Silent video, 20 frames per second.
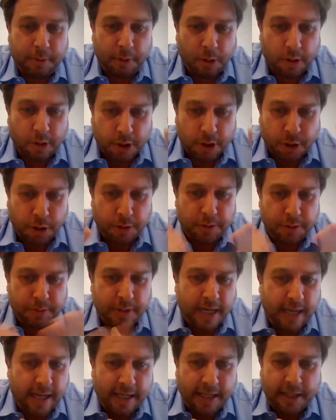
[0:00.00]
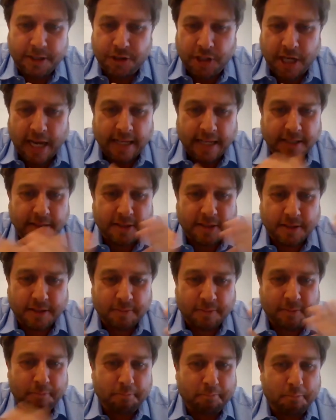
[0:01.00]
You've got Q&A, chats.
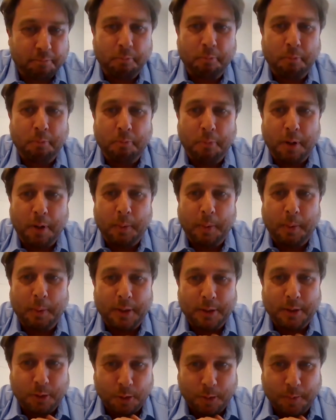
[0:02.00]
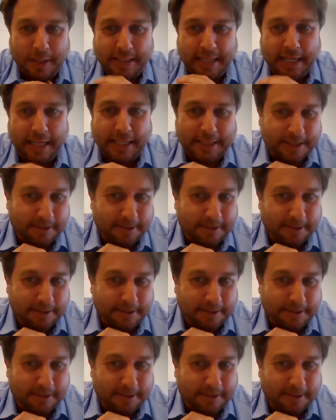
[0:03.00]
What do we want to talk about next?